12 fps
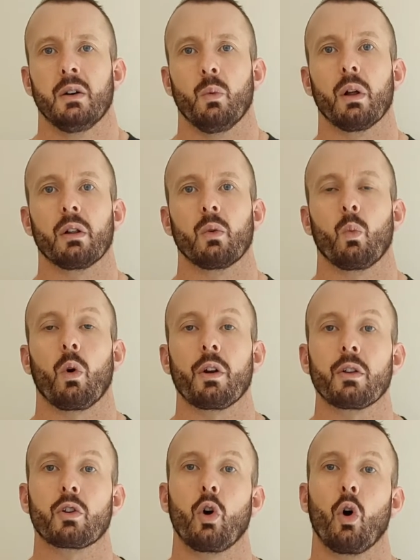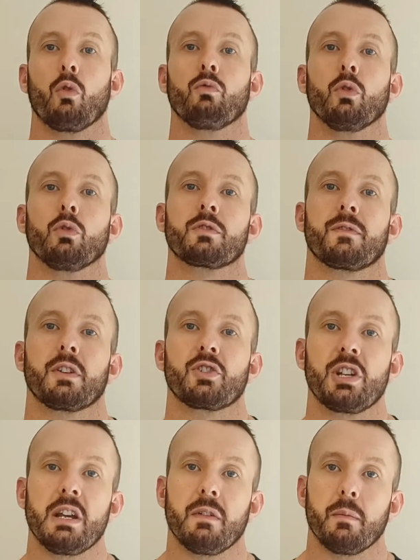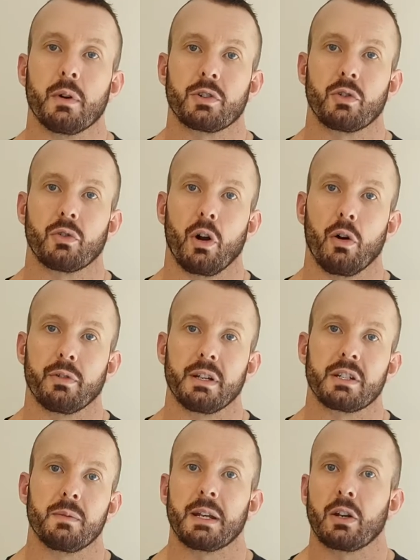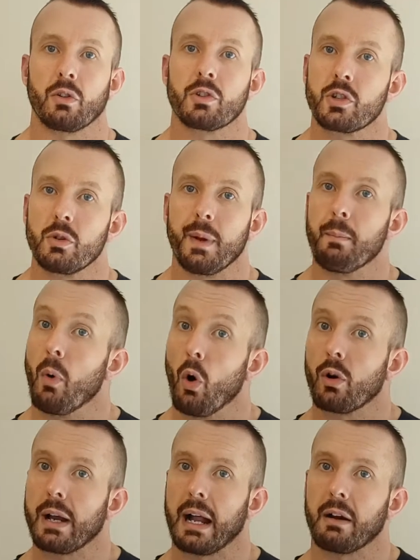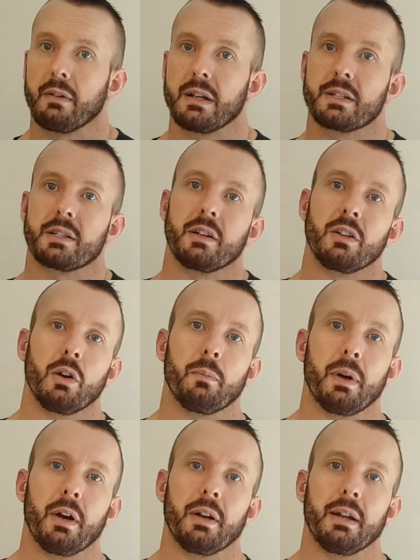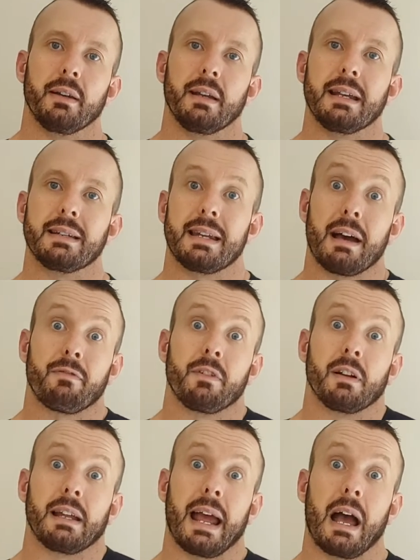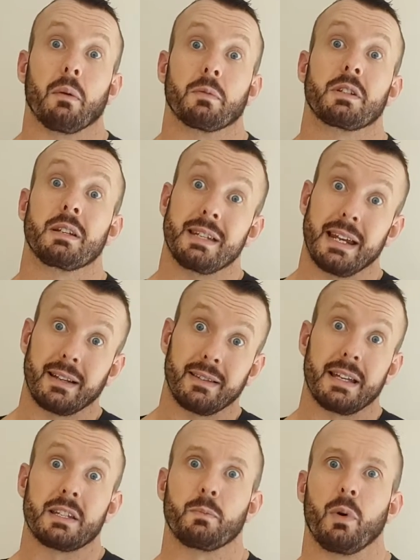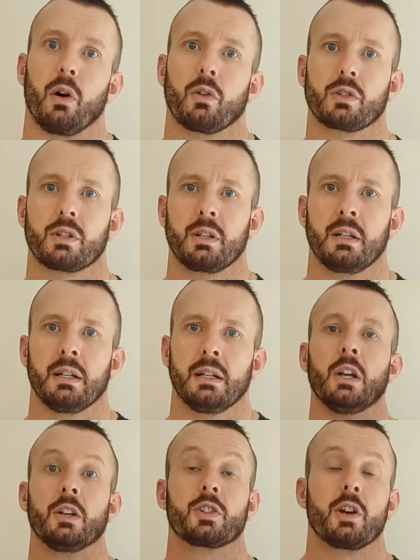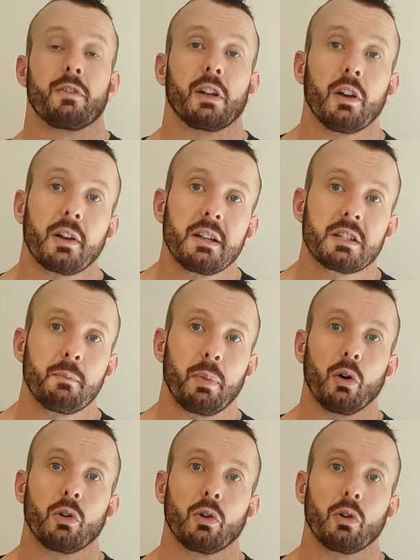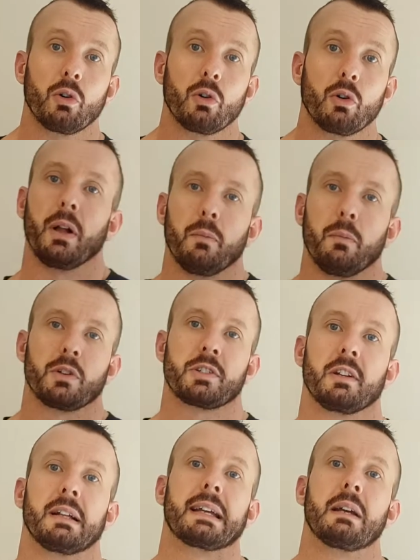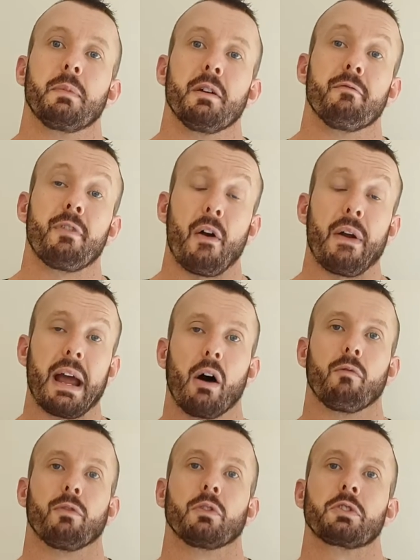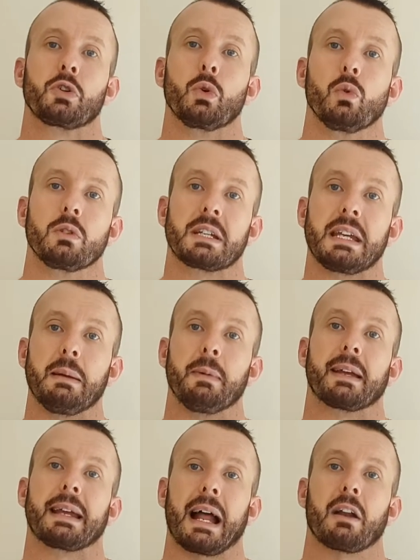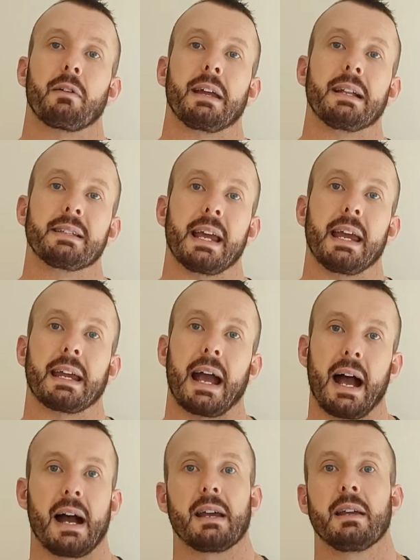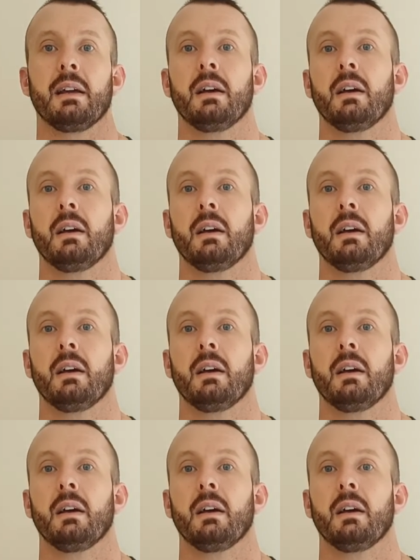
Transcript: Well, one of the core rules for achieving muscle growth is to be consuming more calories than you're burning. It definitely helps to tick this box. So if you're looking to bulk up and build muscle, it can be a very helpful tool to keep your calorie intake high